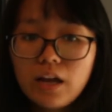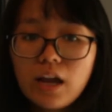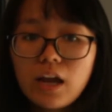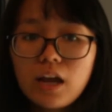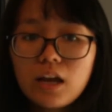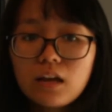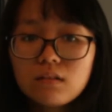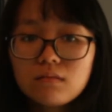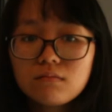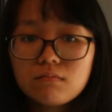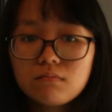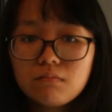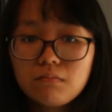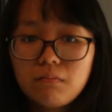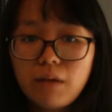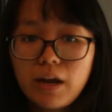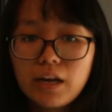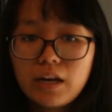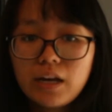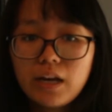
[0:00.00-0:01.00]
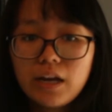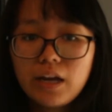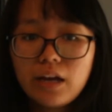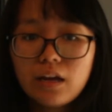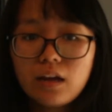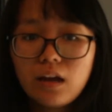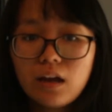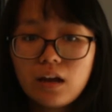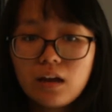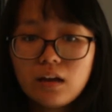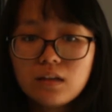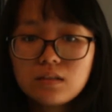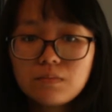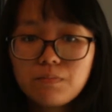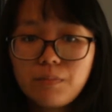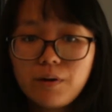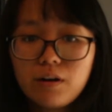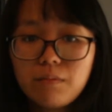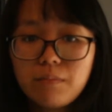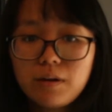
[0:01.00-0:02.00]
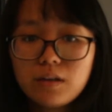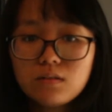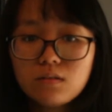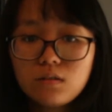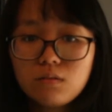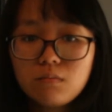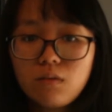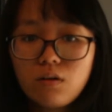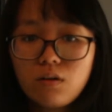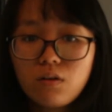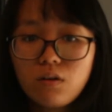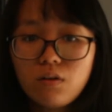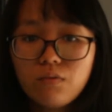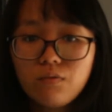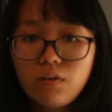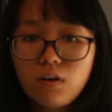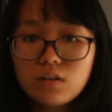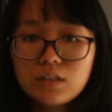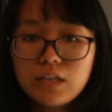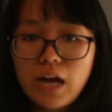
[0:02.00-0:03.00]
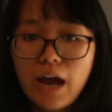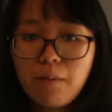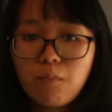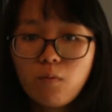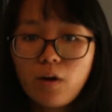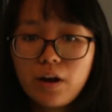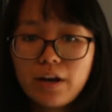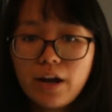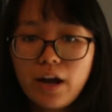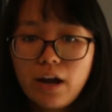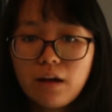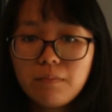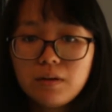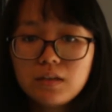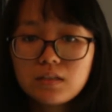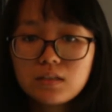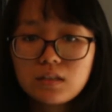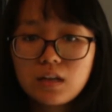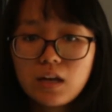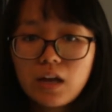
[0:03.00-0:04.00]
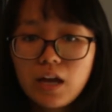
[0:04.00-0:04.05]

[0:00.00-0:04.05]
In many experimental models for type 1 diabetes,